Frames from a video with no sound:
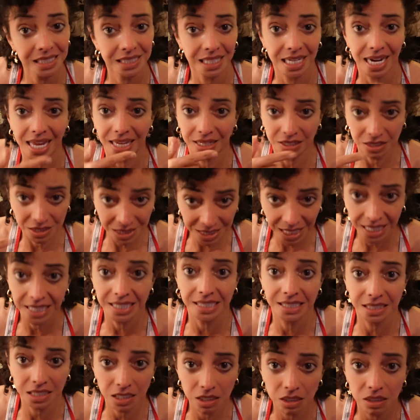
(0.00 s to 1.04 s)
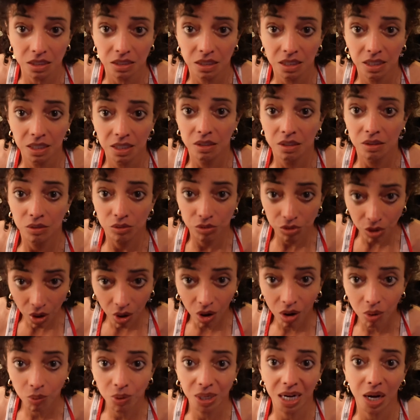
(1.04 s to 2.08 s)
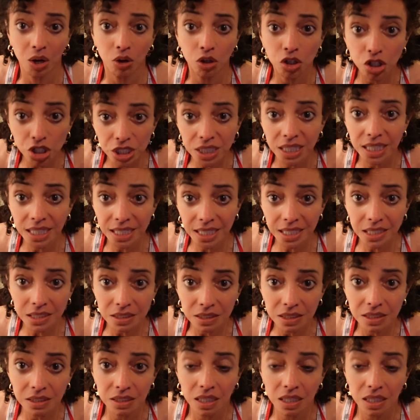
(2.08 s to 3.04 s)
and I could taste it raw without cooking it.